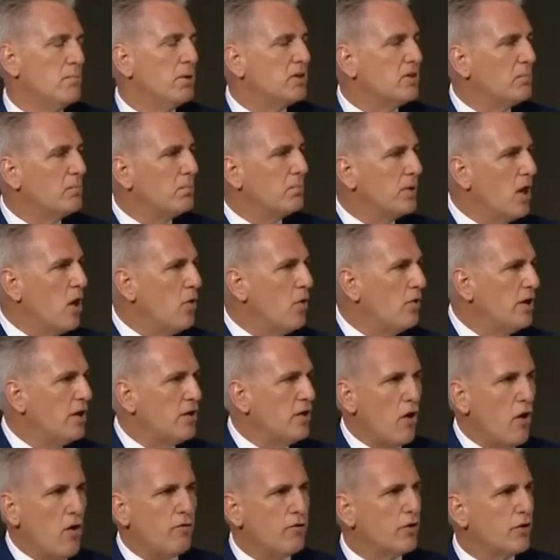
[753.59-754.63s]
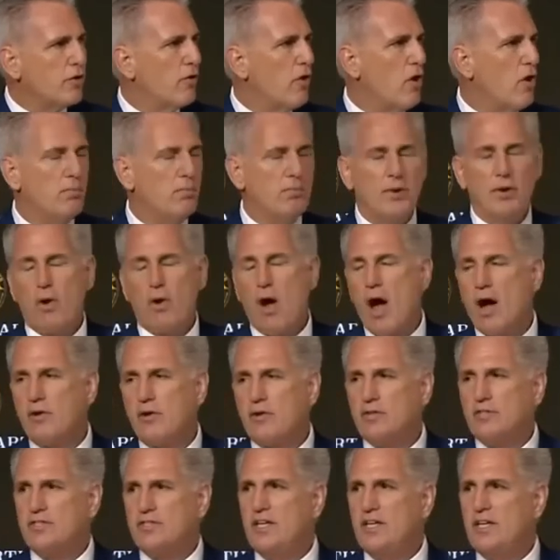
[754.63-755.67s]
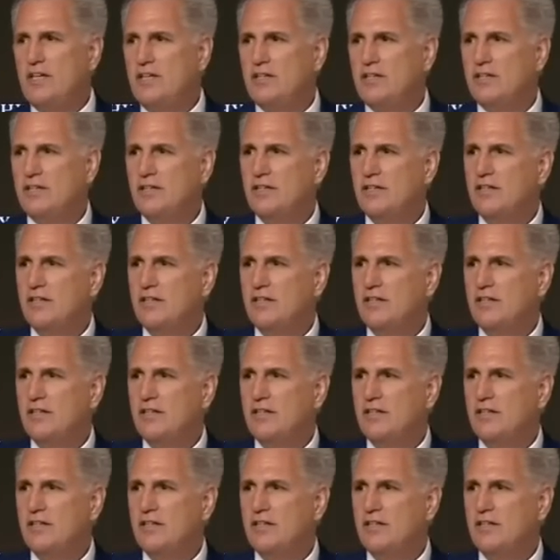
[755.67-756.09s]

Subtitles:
But the bloated, overgrown bureaucracy